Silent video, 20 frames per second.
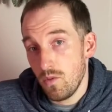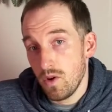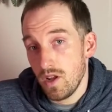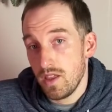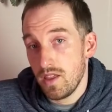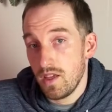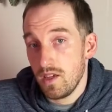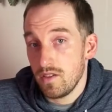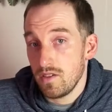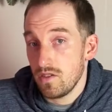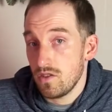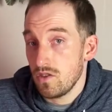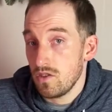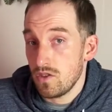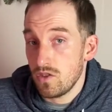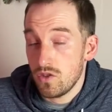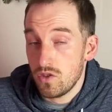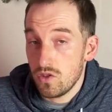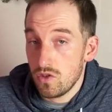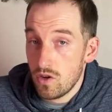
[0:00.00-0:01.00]
what I think is just a
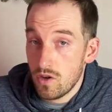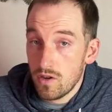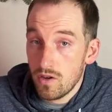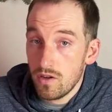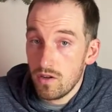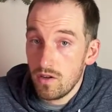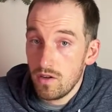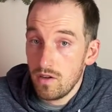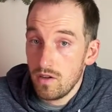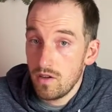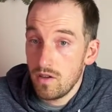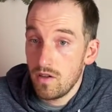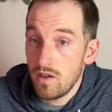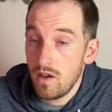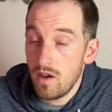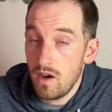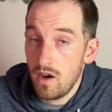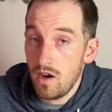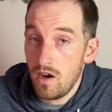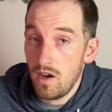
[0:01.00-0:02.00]
starter
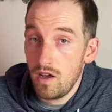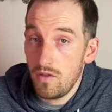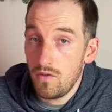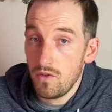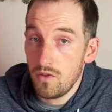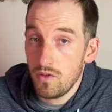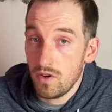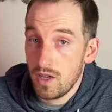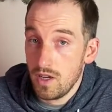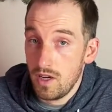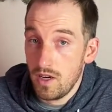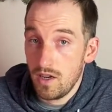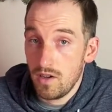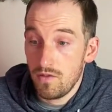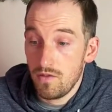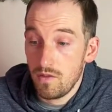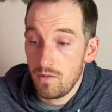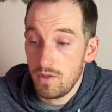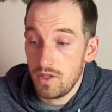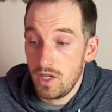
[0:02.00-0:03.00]
if you're getting into
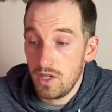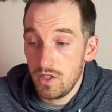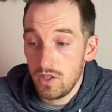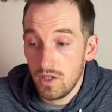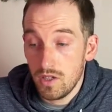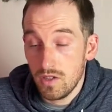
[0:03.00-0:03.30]
fermentation,